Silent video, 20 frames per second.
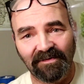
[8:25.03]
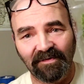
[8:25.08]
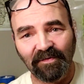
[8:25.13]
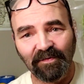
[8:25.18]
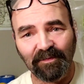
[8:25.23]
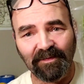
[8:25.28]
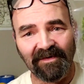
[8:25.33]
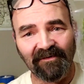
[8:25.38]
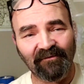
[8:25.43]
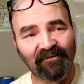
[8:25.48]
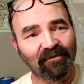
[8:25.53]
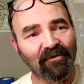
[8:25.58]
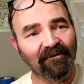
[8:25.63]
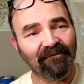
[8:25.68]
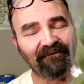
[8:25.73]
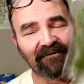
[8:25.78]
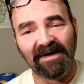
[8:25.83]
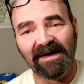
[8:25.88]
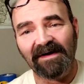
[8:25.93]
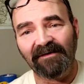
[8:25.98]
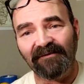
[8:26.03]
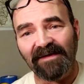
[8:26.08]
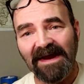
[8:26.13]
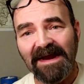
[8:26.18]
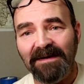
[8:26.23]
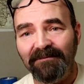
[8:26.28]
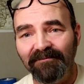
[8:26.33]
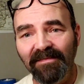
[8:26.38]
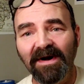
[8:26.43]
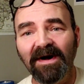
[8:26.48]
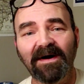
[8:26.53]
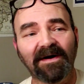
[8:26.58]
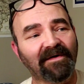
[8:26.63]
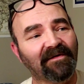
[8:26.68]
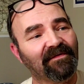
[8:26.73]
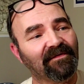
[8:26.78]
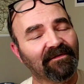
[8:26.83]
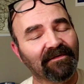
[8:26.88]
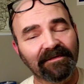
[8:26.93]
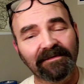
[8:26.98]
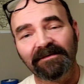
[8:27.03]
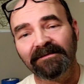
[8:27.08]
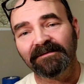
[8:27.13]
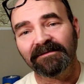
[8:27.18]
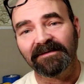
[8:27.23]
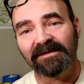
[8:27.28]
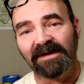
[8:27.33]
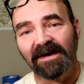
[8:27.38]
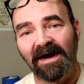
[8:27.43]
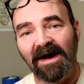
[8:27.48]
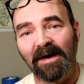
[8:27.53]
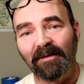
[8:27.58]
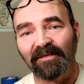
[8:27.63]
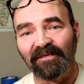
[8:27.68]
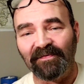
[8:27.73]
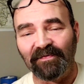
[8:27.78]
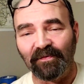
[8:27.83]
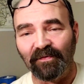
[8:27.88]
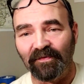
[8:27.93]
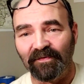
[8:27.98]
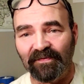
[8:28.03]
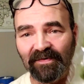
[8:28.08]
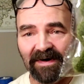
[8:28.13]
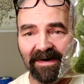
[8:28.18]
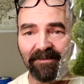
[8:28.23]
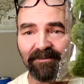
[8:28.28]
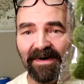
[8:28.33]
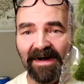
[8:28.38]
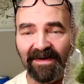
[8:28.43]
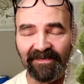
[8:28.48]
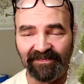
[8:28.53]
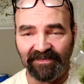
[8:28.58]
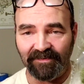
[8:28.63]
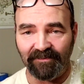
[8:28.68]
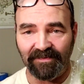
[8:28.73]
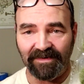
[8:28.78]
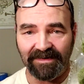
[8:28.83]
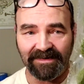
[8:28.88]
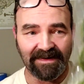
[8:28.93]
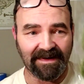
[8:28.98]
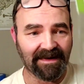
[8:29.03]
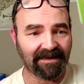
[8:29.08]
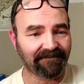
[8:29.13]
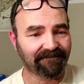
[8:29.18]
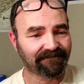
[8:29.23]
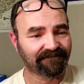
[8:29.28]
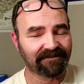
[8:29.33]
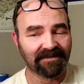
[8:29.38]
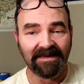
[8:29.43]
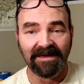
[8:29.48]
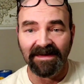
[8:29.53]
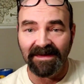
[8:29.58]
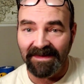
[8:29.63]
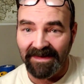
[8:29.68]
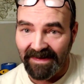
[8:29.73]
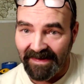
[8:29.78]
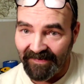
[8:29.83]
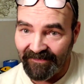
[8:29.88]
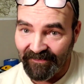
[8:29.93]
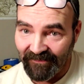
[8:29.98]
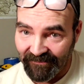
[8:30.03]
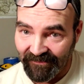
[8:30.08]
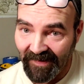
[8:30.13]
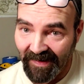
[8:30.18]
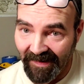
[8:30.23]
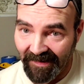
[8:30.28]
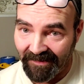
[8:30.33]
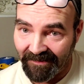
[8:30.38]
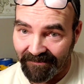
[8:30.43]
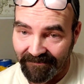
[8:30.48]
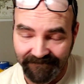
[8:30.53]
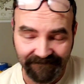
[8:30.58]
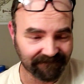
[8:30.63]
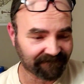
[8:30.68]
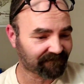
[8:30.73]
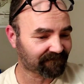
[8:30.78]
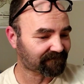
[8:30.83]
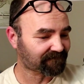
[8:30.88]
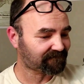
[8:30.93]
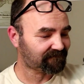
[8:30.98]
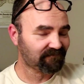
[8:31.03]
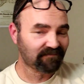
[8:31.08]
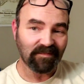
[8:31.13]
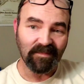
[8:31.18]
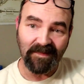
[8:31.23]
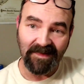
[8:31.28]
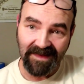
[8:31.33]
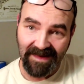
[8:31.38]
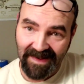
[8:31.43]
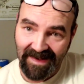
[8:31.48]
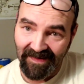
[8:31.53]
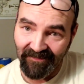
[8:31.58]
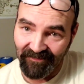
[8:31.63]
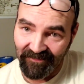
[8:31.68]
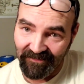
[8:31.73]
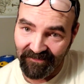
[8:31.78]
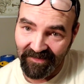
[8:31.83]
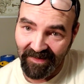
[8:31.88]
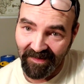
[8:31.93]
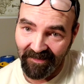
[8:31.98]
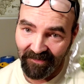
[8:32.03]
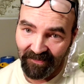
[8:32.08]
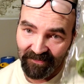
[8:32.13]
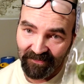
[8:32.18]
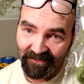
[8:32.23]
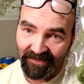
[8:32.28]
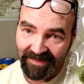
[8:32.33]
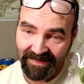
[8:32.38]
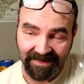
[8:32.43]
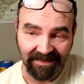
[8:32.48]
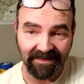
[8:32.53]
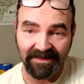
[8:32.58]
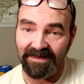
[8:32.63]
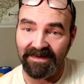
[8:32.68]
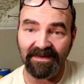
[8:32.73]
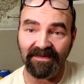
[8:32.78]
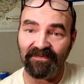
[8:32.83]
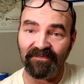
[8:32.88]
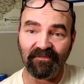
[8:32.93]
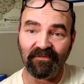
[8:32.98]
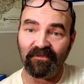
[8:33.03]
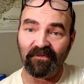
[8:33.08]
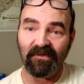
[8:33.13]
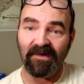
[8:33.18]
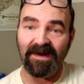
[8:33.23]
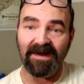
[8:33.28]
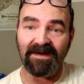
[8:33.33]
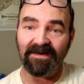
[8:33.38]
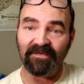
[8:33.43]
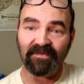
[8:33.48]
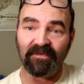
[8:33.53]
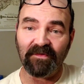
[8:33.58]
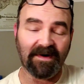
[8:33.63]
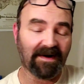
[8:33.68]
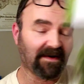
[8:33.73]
You'll spend $4, $5, $8 at a hobby store trying to buy something like that. That's a dollar. At the Dollar Tree. It's great. It's